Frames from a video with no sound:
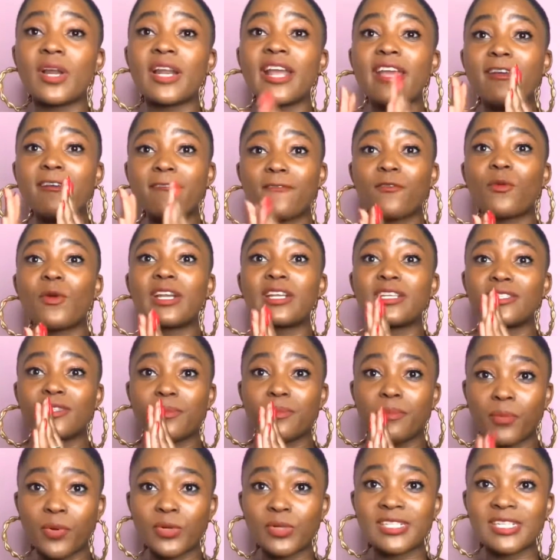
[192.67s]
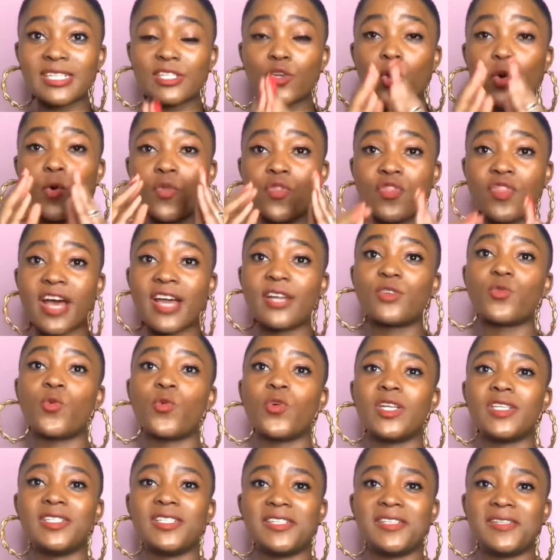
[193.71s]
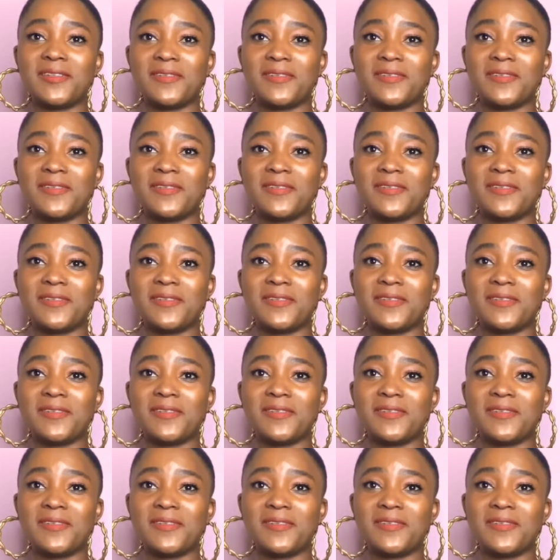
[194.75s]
Everyone is important on that wedding.